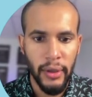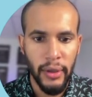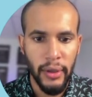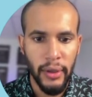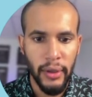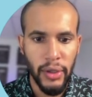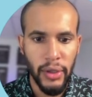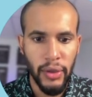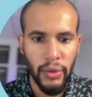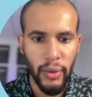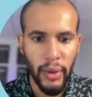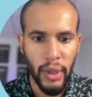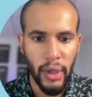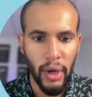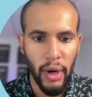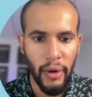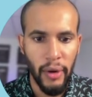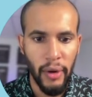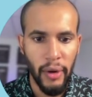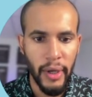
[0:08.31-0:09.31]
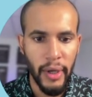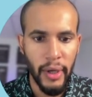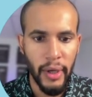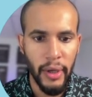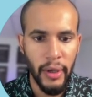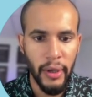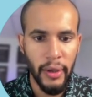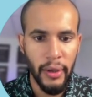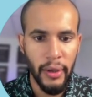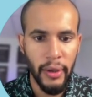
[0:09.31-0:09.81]
this will cover
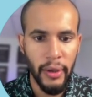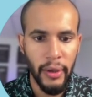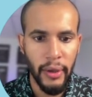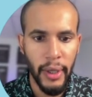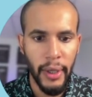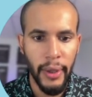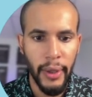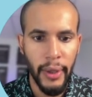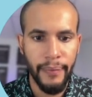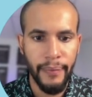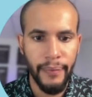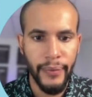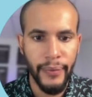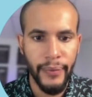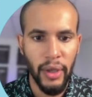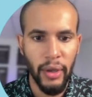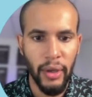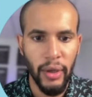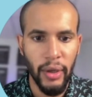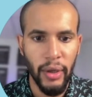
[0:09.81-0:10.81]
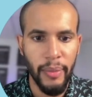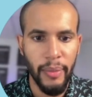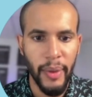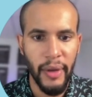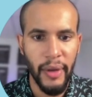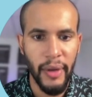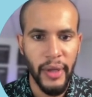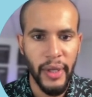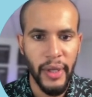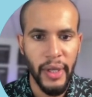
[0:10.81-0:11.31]
the whole New
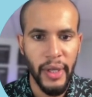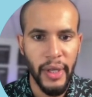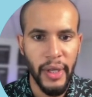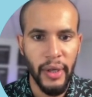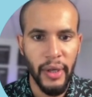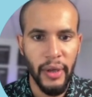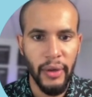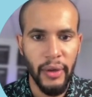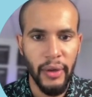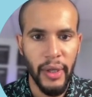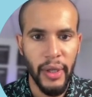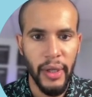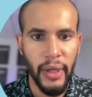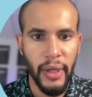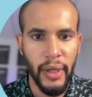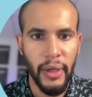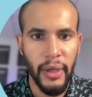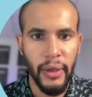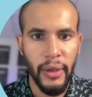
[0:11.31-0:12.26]
Bedford area right here.